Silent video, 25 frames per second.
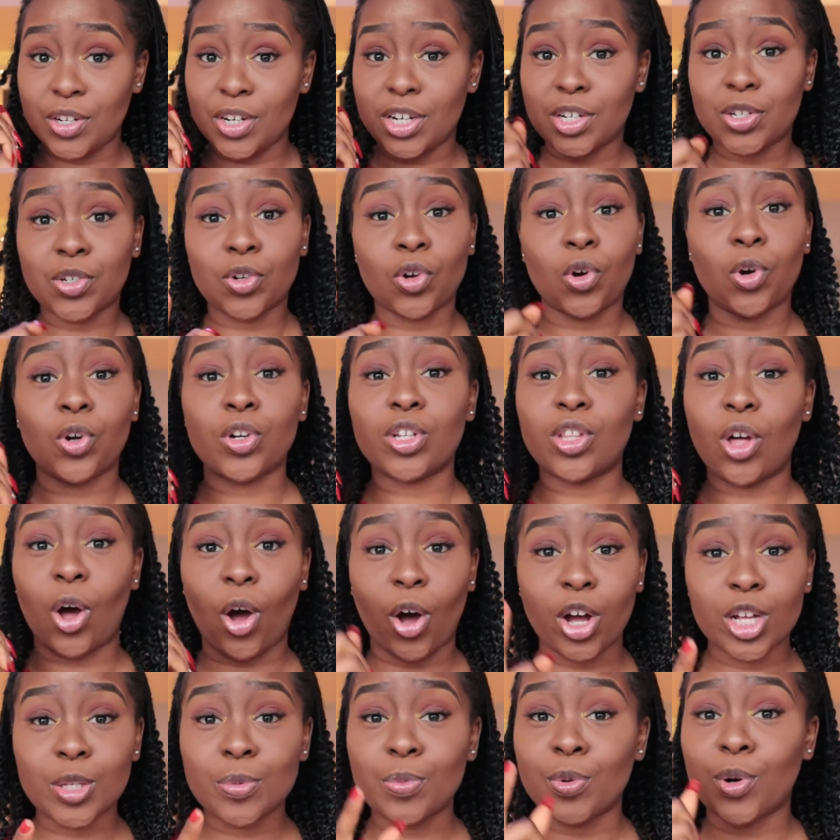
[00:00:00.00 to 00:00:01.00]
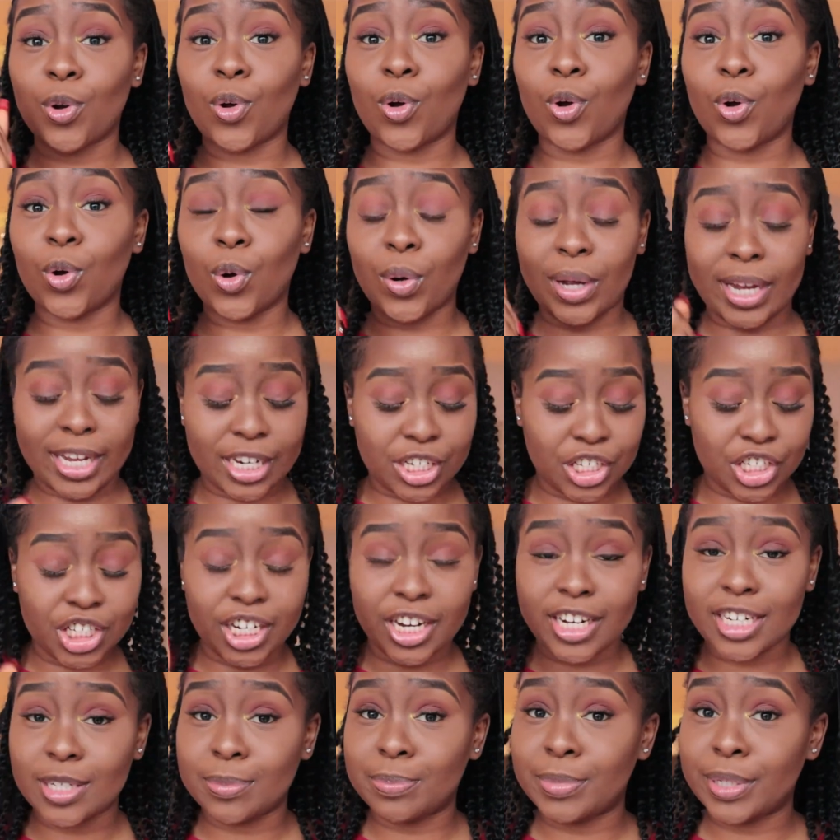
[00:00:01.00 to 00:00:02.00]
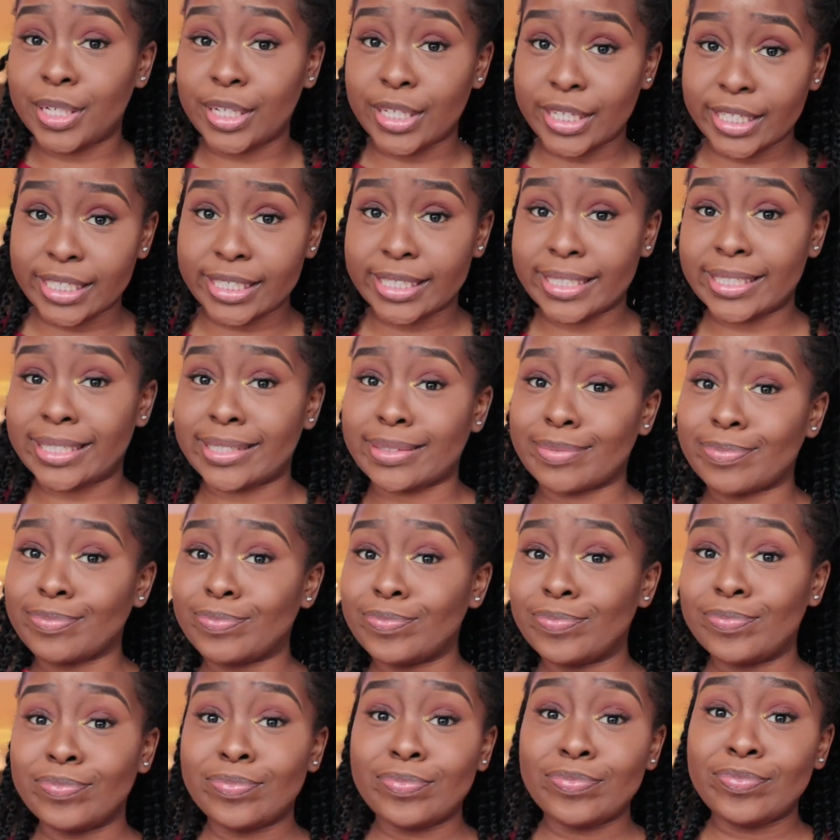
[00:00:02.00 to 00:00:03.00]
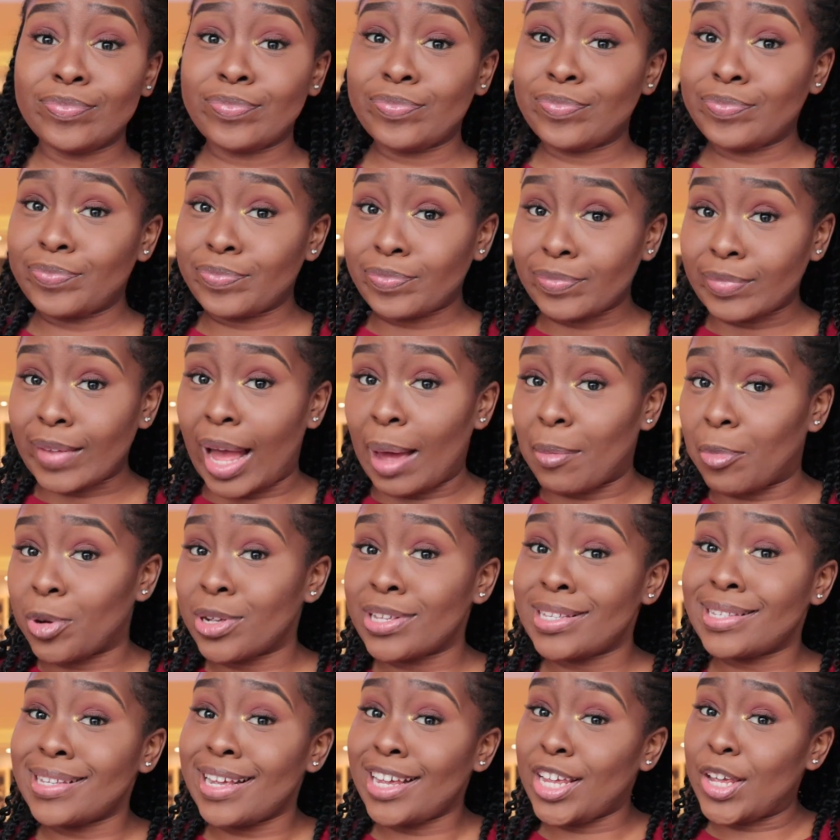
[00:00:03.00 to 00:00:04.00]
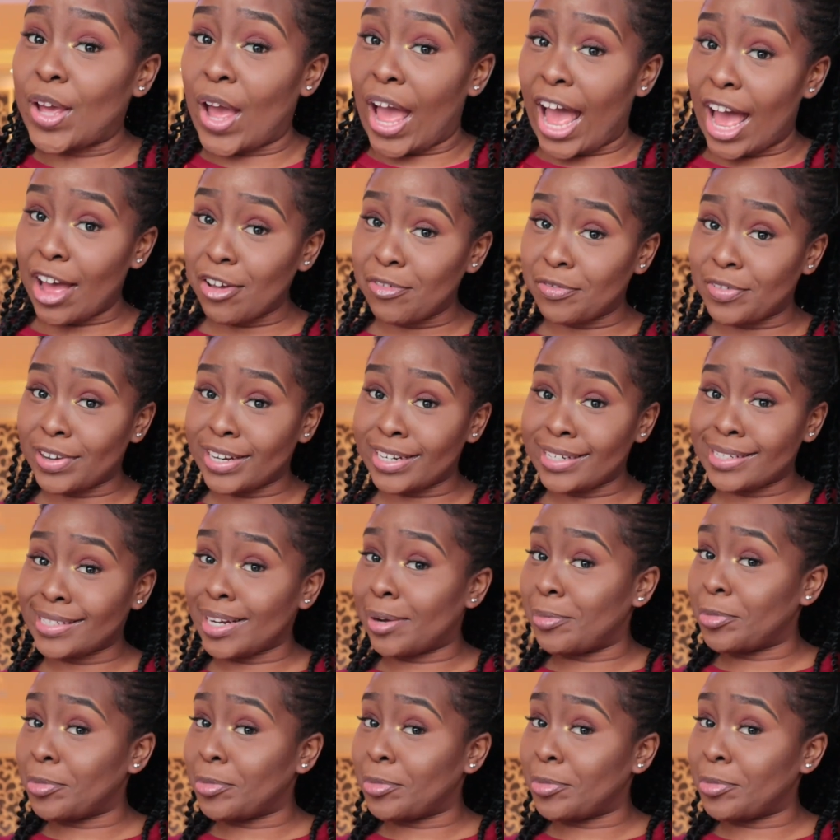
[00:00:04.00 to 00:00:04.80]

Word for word: You need to go to the hospital, go get checked, because I'm not saying you have it.